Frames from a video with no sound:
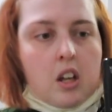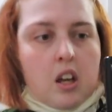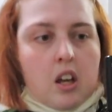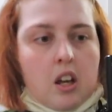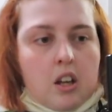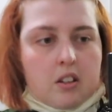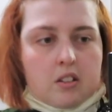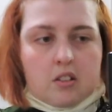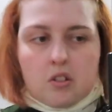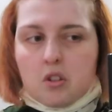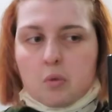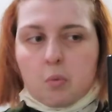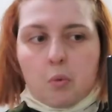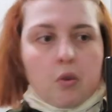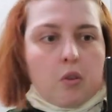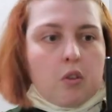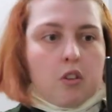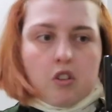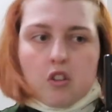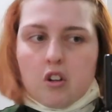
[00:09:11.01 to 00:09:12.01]
because I just
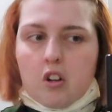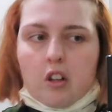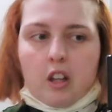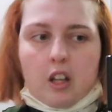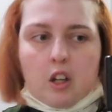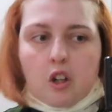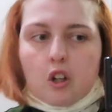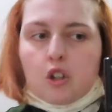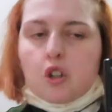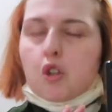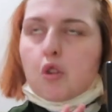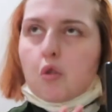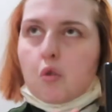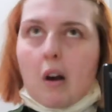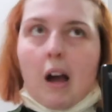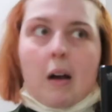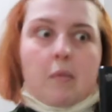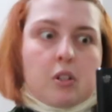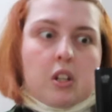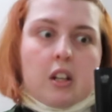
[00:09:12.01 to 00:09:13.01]
brought like a
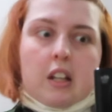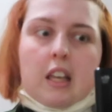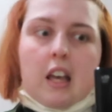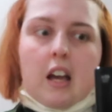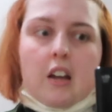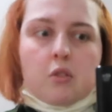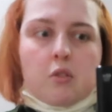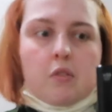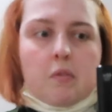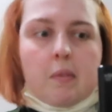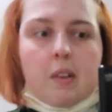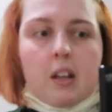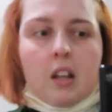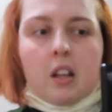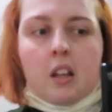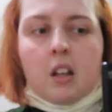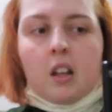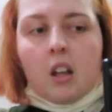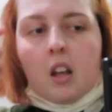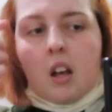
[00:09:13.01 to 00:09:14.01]
crap ton of cash with
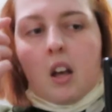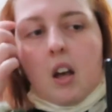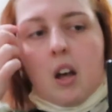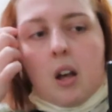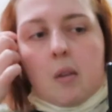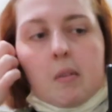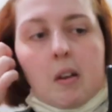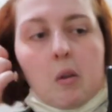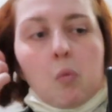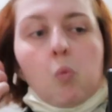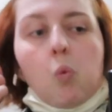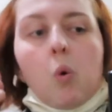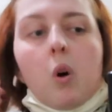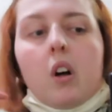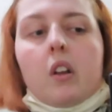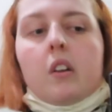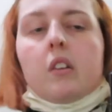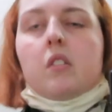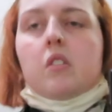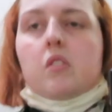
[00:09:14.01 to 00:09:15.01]
me, in
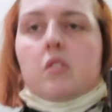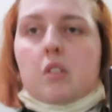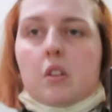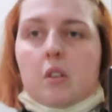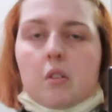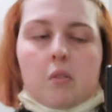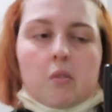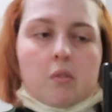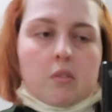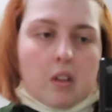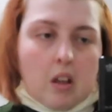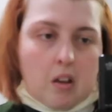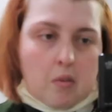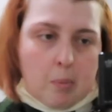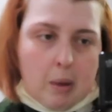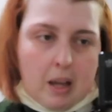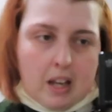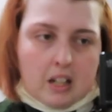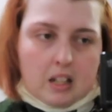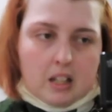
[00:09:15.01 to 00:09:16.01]
one, so I've
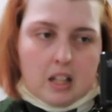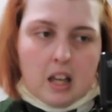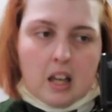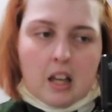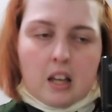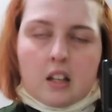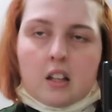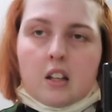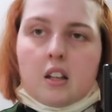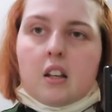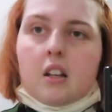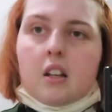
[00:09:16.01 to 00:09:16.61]
paid that.